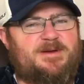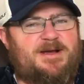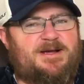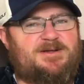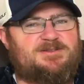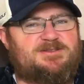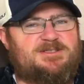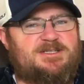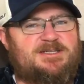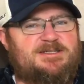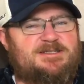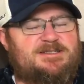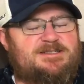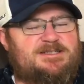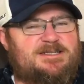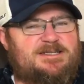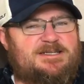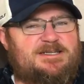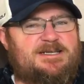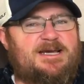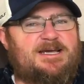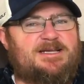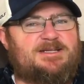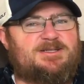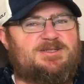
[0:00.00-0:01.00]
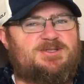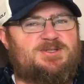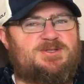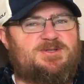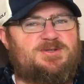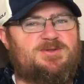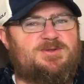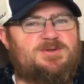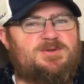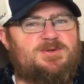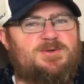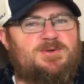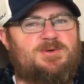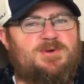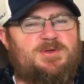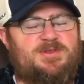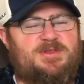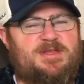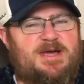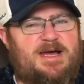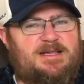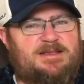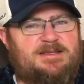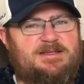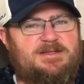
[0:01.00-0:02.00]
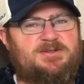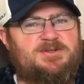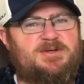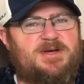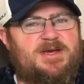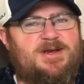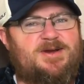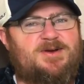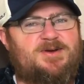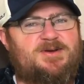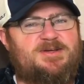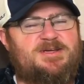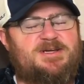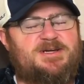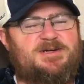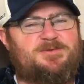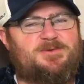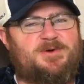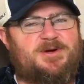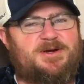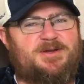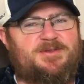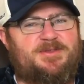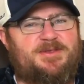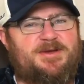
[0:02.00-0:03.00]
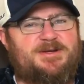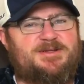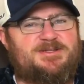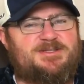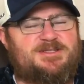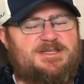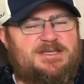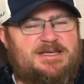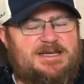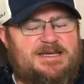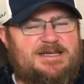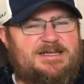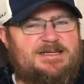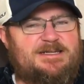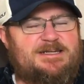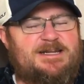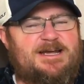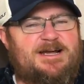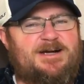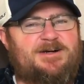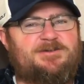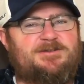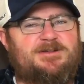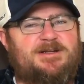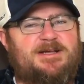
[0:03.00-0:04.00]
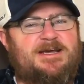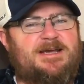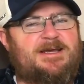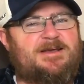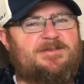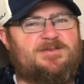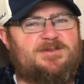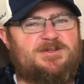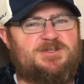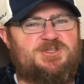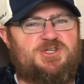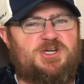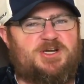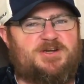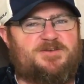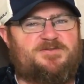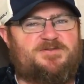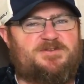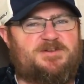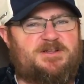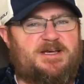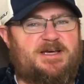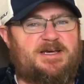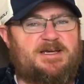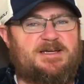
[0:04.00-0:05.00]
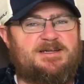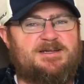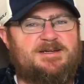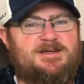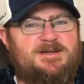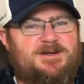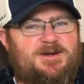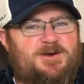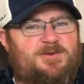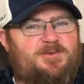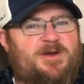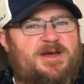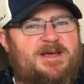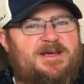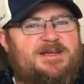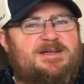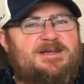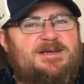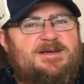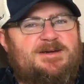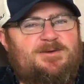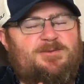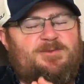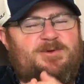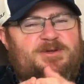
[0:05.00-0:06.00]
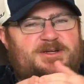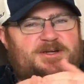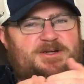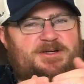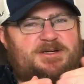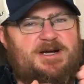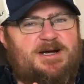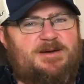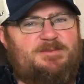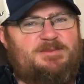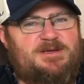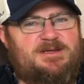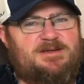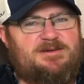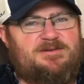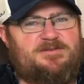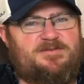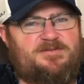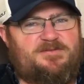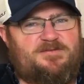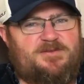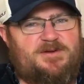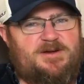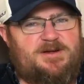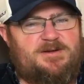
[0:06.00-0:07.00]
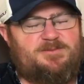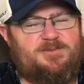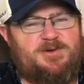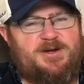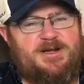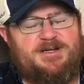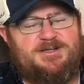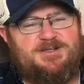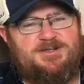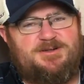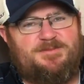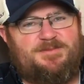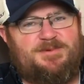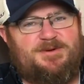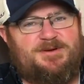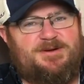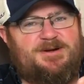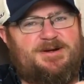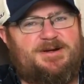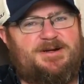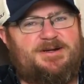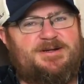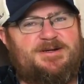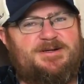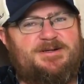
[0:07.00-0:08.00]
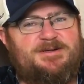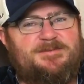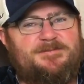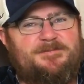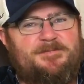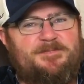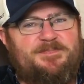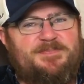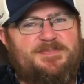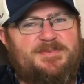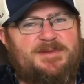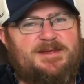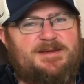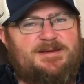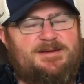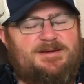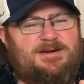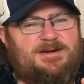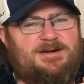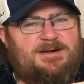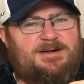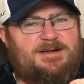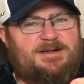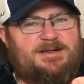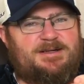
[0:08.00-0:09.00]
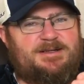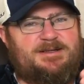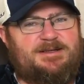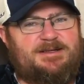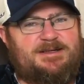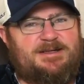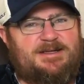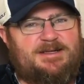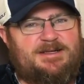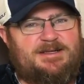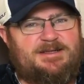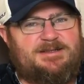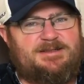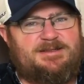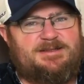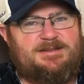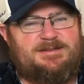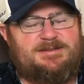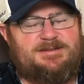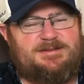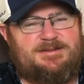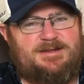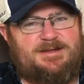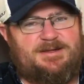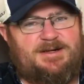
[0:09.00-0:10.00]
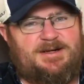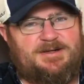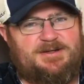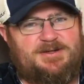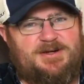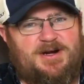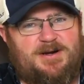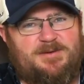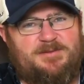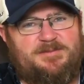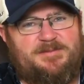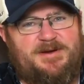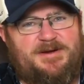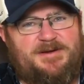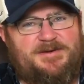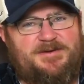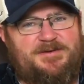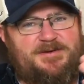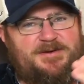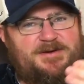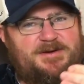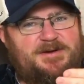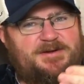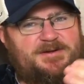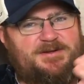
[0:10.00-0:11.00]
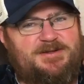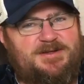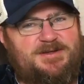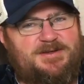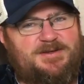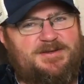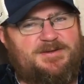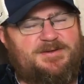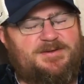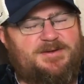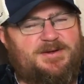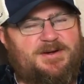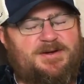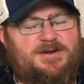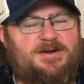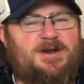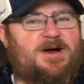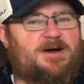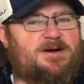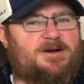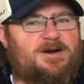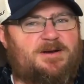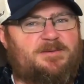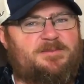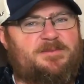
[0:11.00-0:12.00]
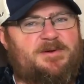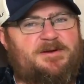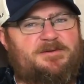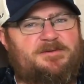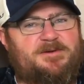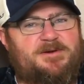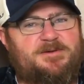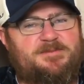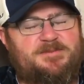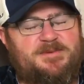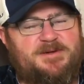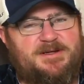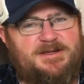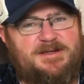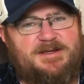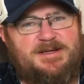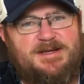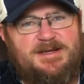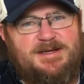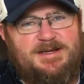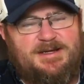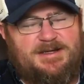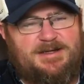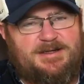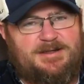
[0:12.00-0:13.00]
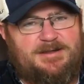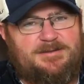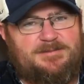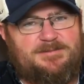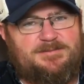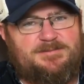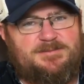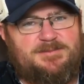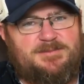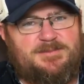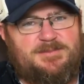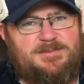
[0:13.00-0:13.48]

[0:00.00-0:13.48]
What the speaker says: Mountain to get to that little area where there's the In-N-Out and the Chick-fil-A, right? When you're coming from Rancho Bernardo on Carmel Mountain Road, or not Carmel Mountain Road, but